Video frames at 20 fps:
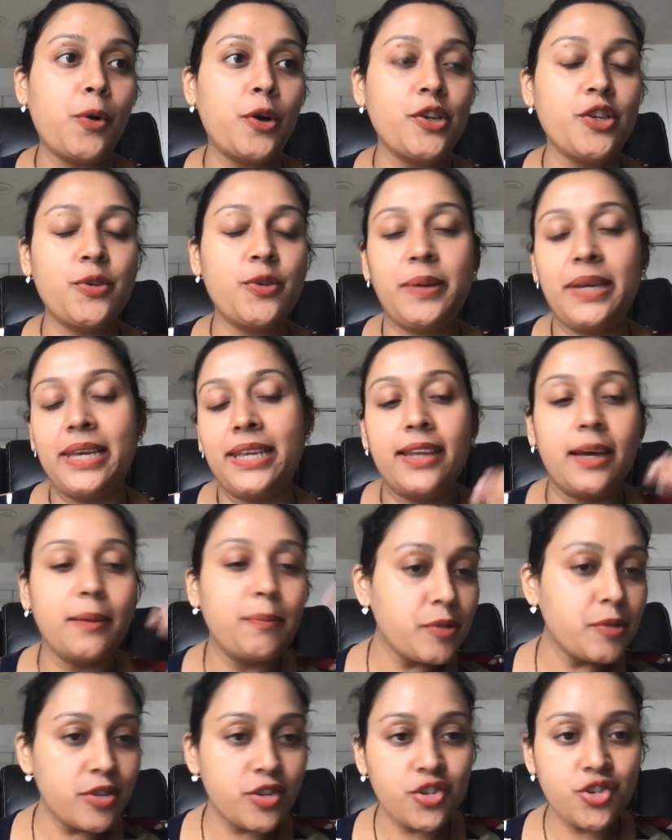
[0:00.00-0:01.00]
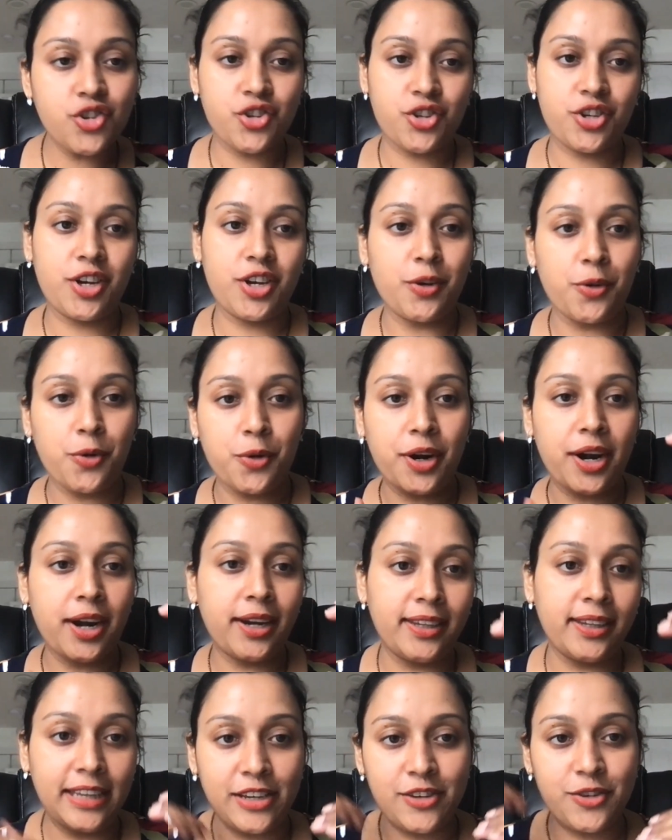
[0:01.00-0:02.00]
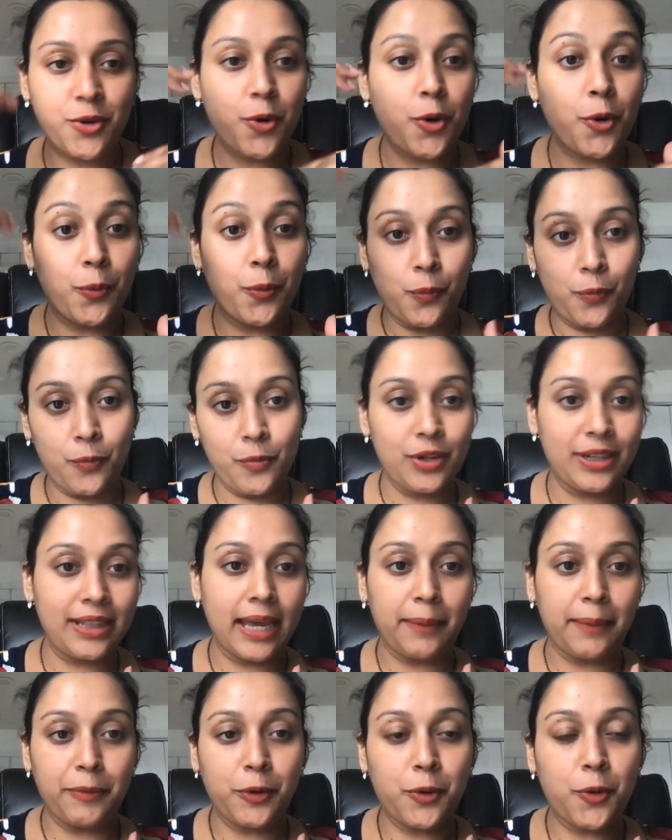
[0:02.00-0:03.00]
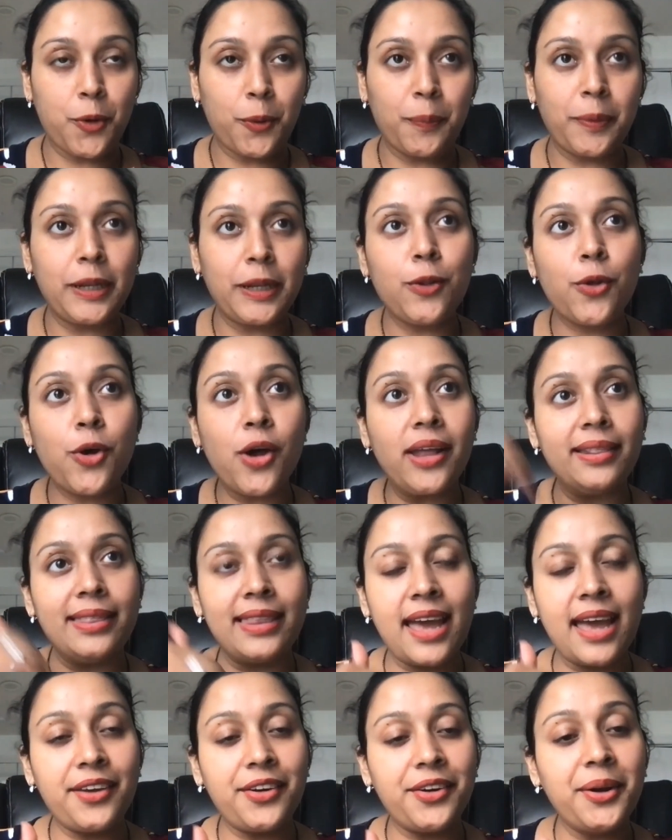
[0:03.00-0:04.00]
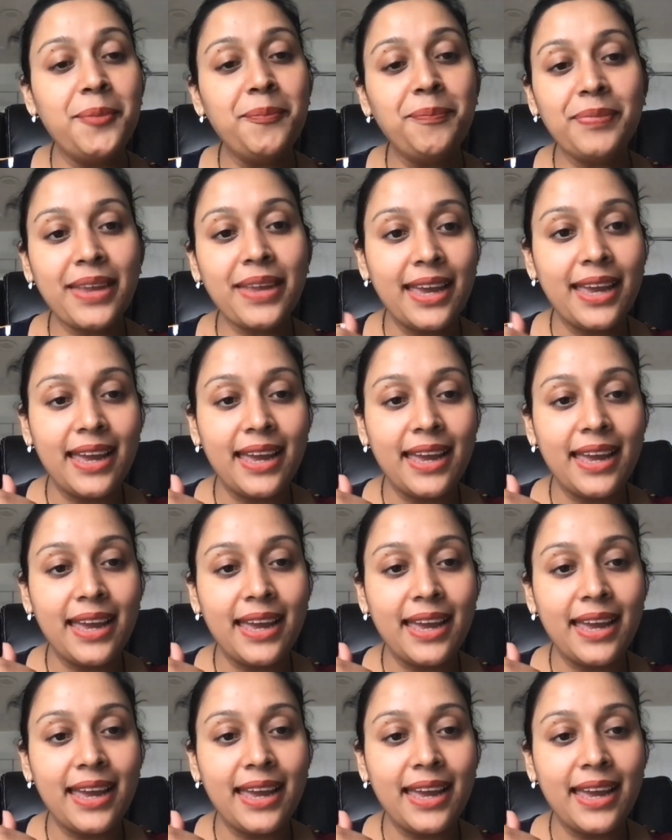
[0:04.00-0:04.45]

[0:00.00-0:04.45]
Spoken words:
want to be in that position or I need to climb the corporate ladder.